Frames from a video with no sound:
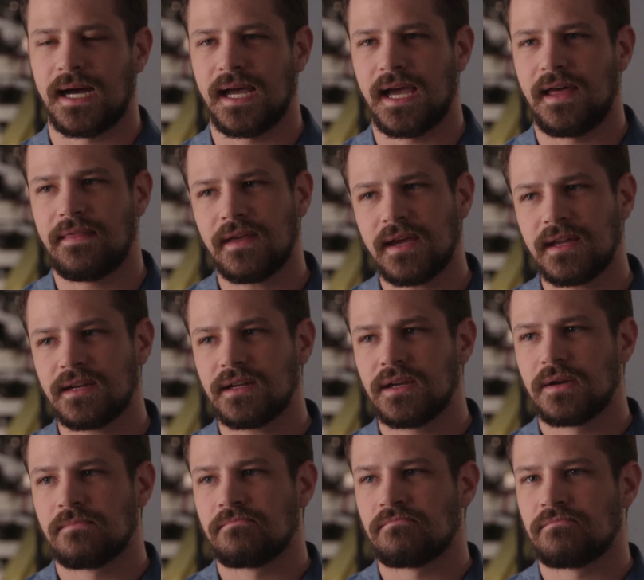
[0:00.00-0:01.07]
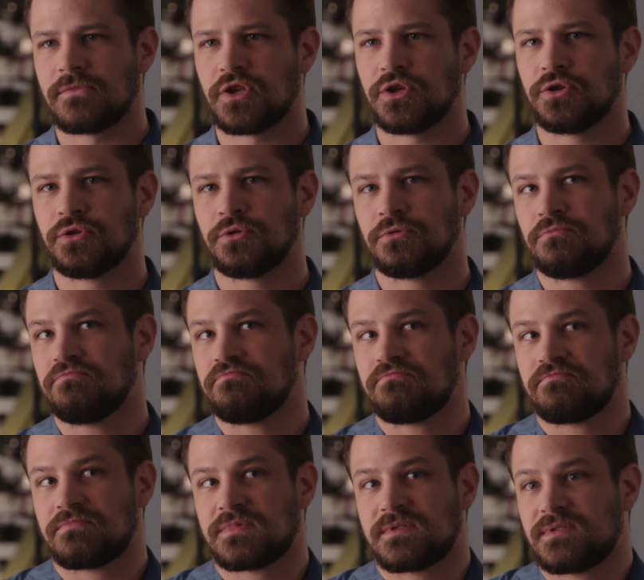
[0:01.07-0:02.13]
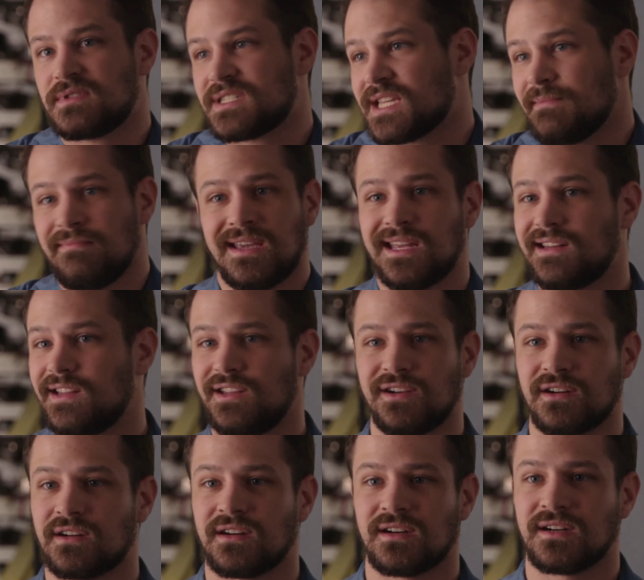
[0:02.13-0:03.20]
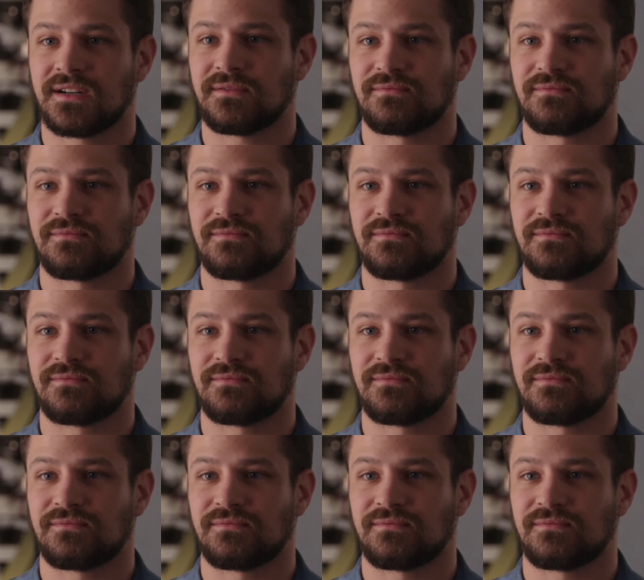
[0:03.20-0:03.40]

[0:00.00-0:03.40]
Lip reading: And then you submit your